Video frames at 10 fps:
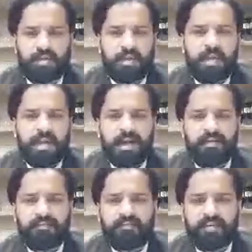
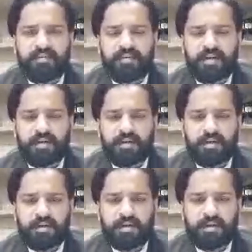everyone,
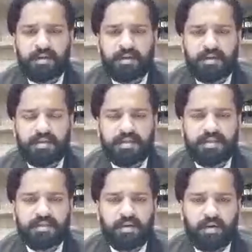this
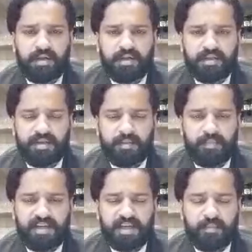order is
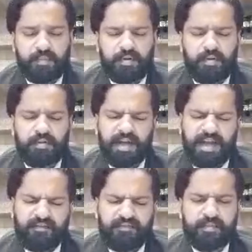applicable on
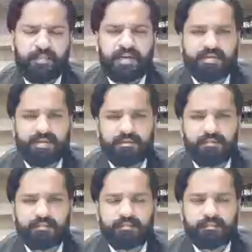every person.
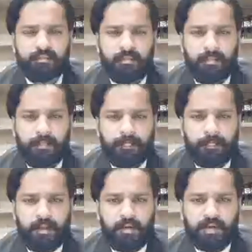
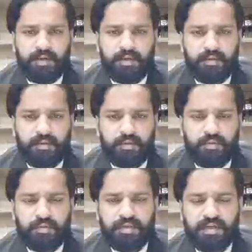Okay, so there
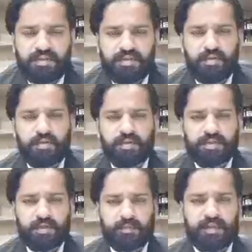is no
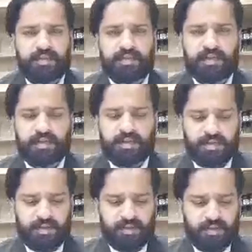discrimination in it.
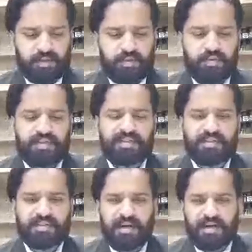So this is called the
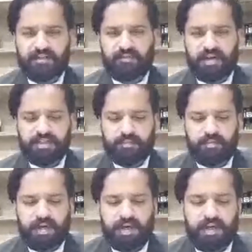Wajibul Ain,
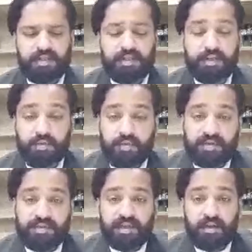the Universal
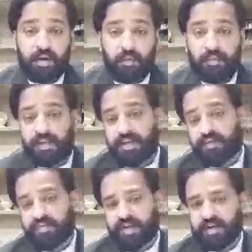Obligatory
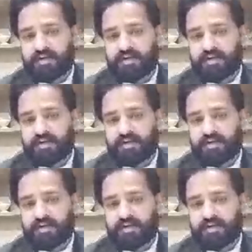Act.